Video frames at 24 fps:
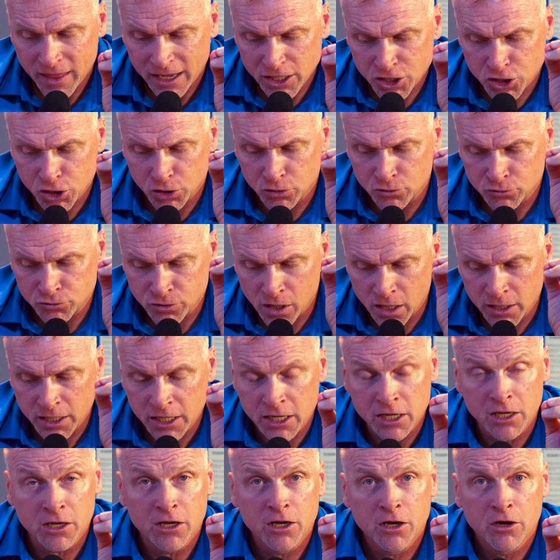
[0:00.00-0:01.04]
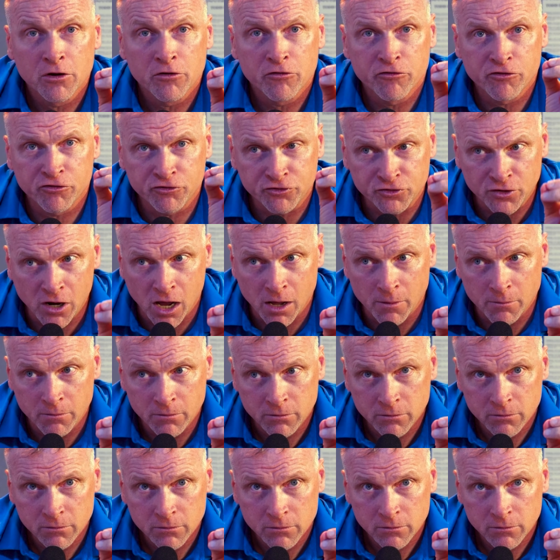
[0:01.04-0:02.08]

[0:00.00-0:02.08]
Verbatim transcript: that you're running from?